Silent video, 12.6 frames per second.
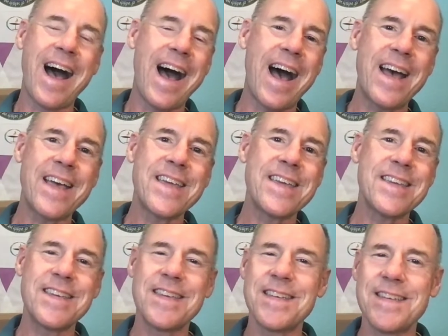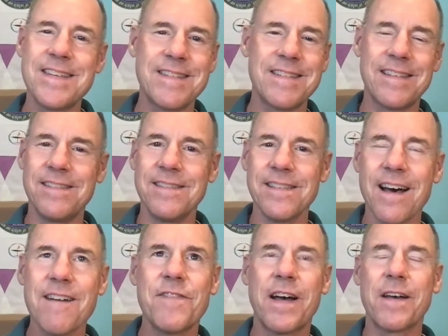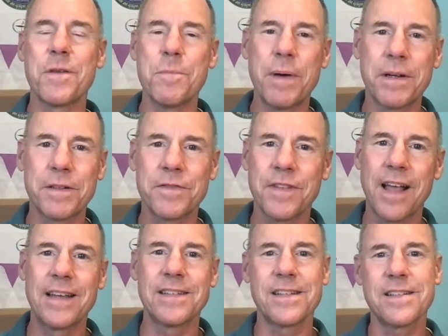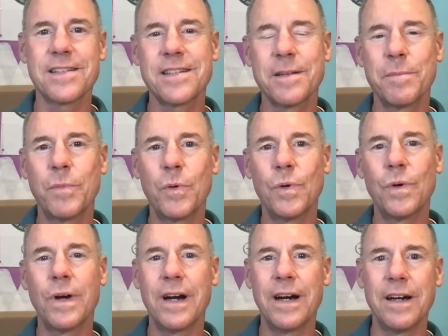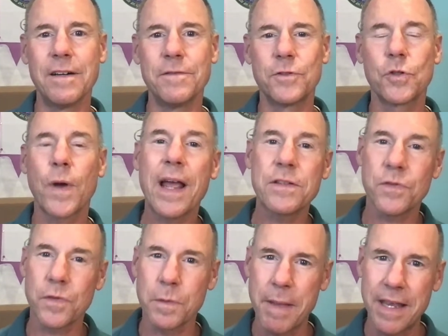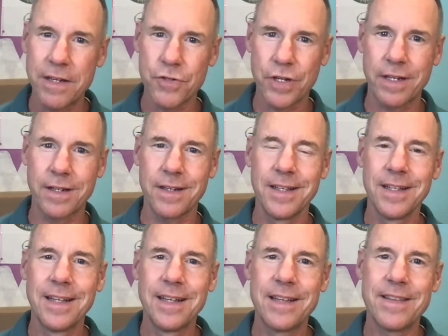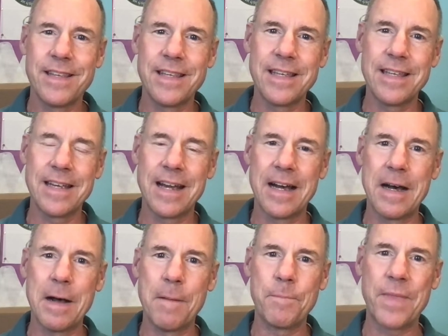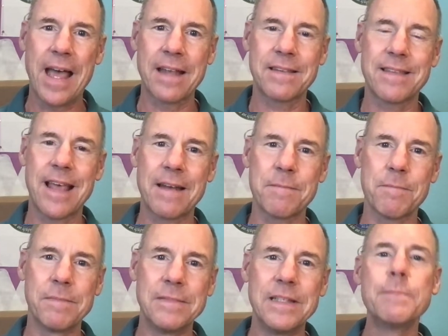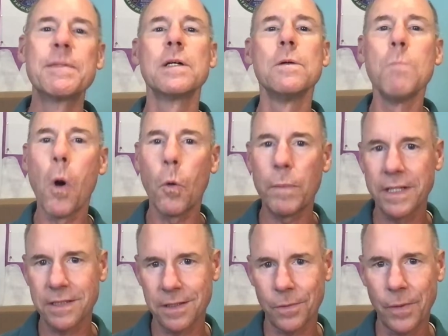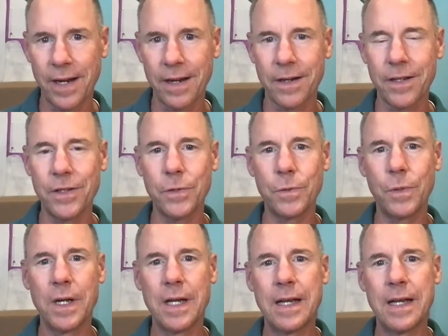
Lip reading: I love how the butterfly is a symbol of transformation, that liminal moment where you